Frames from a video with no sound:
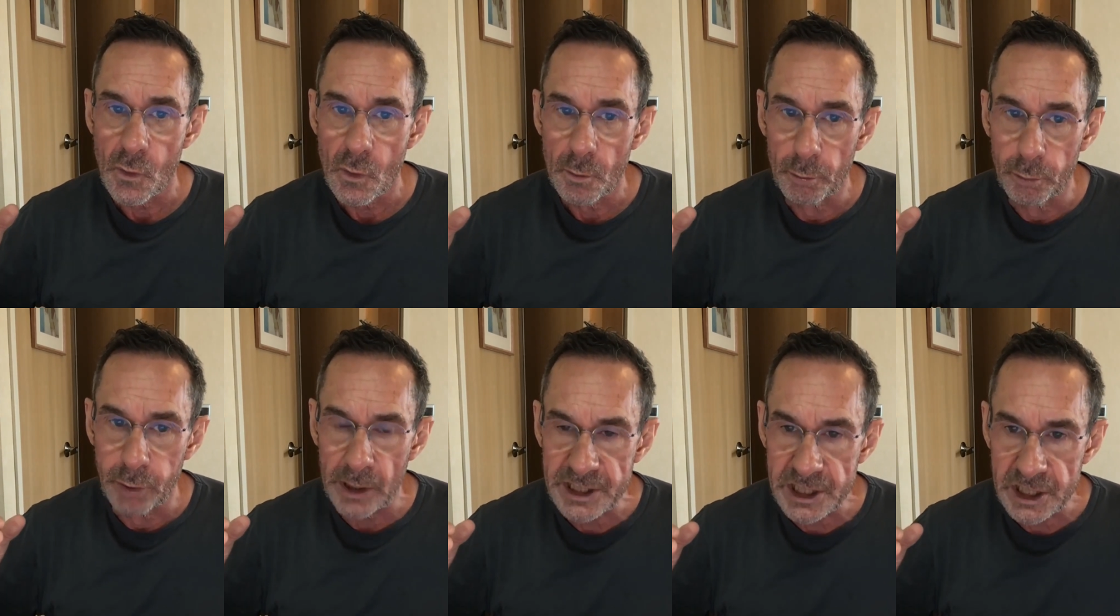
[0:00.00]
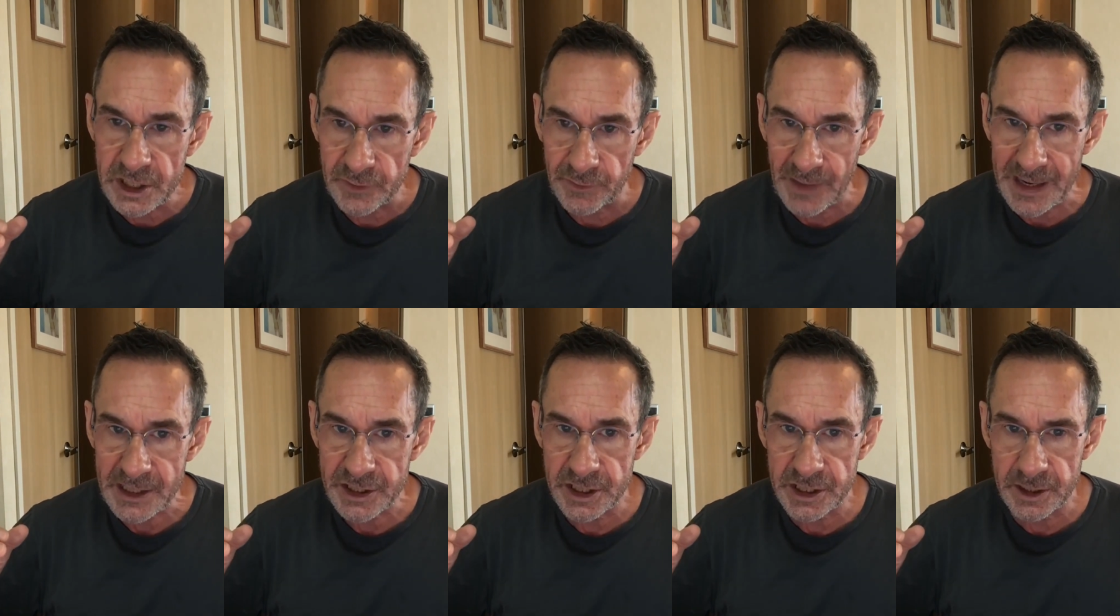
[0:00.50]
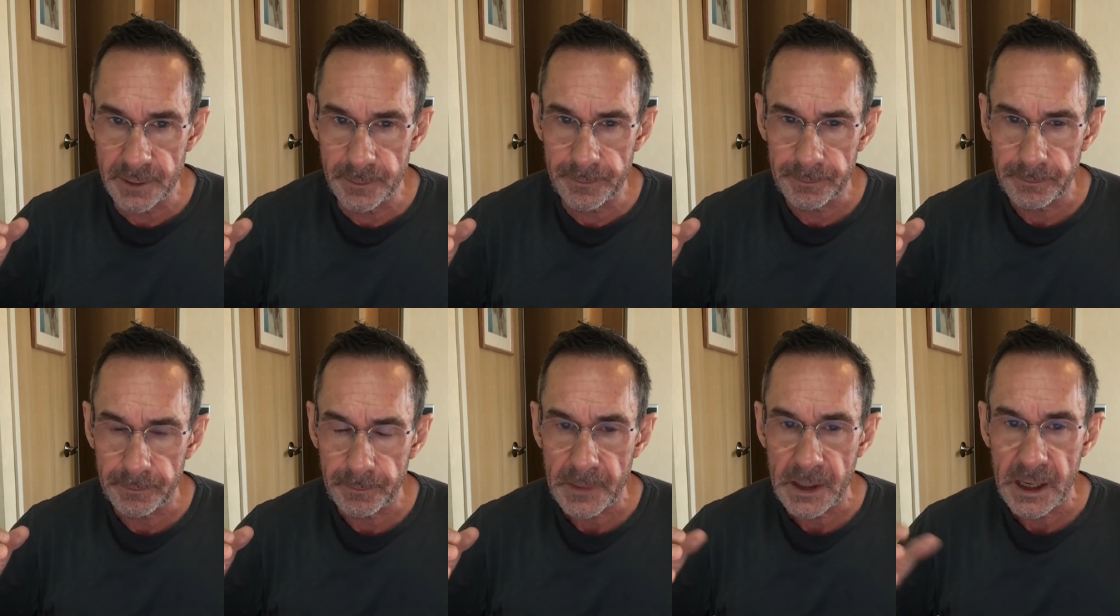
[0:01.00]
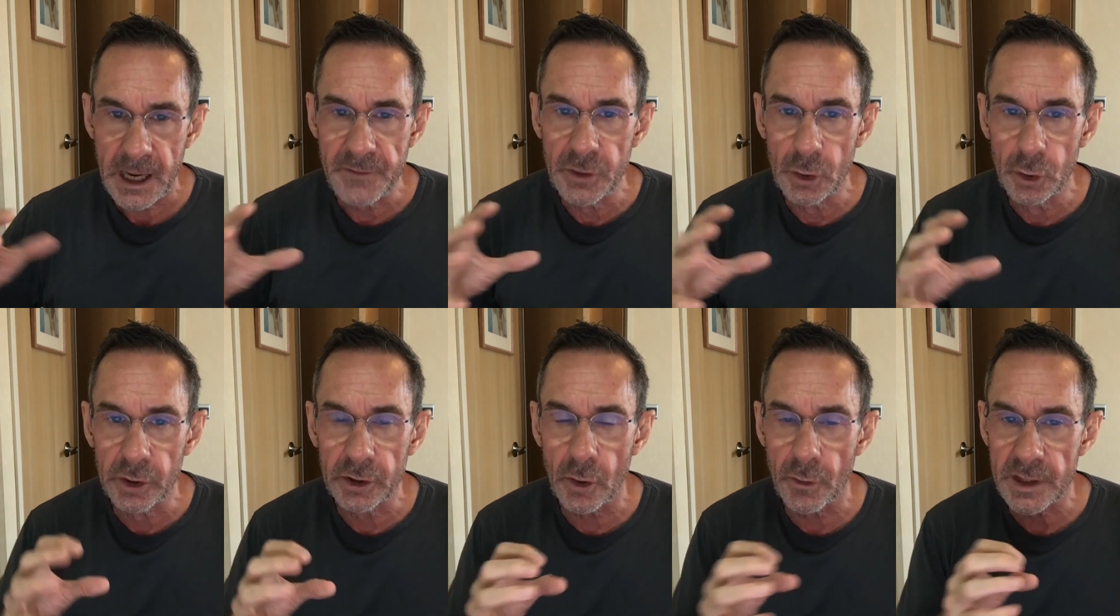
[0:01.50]
British fascism, if you
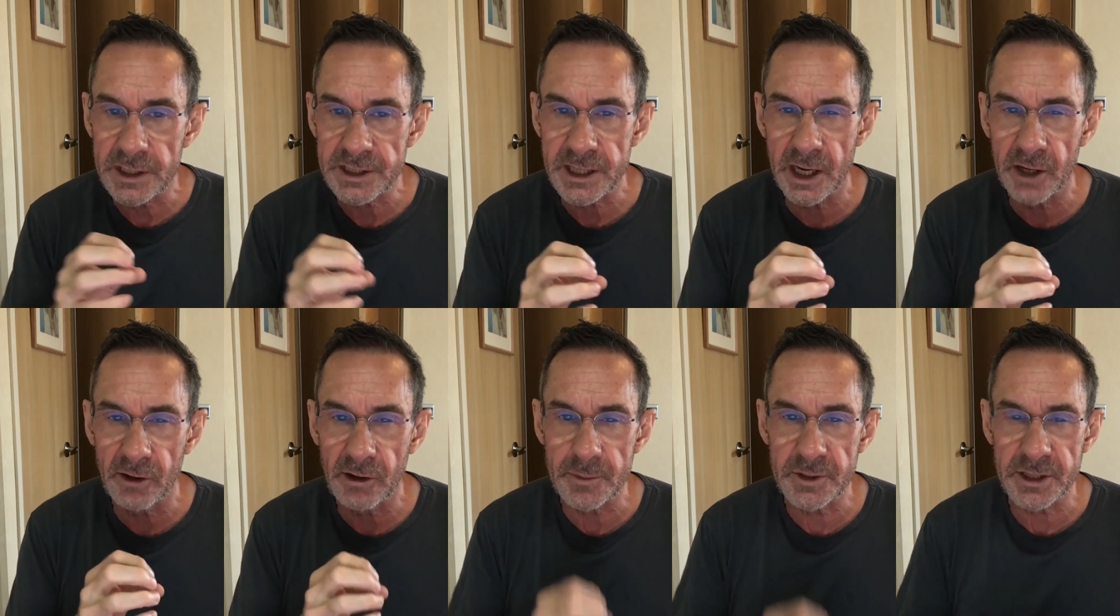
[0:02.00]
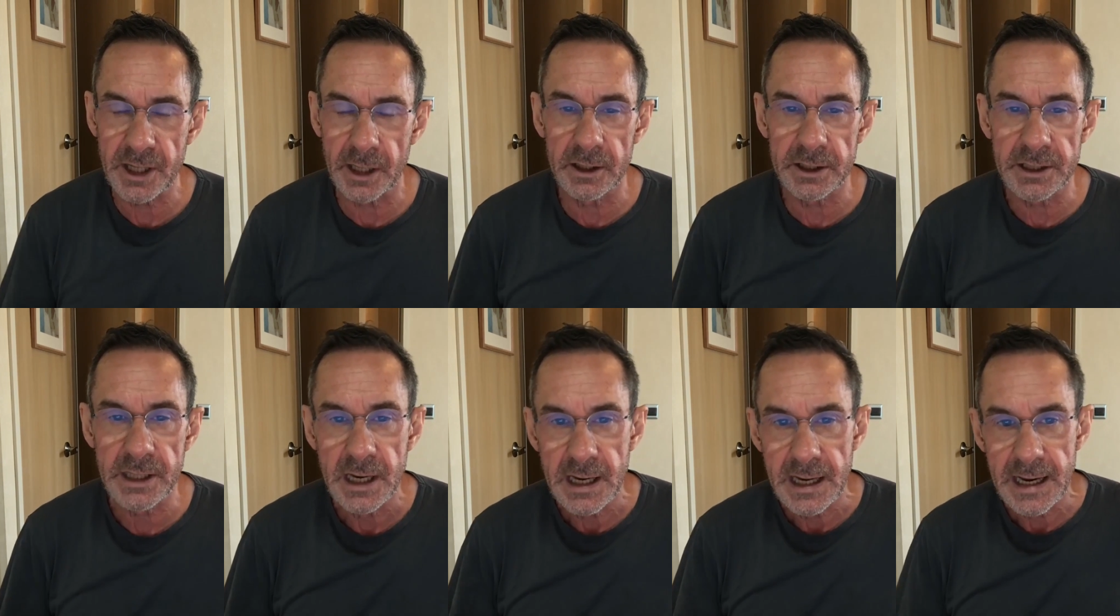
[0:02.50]
look on the Telegram channels,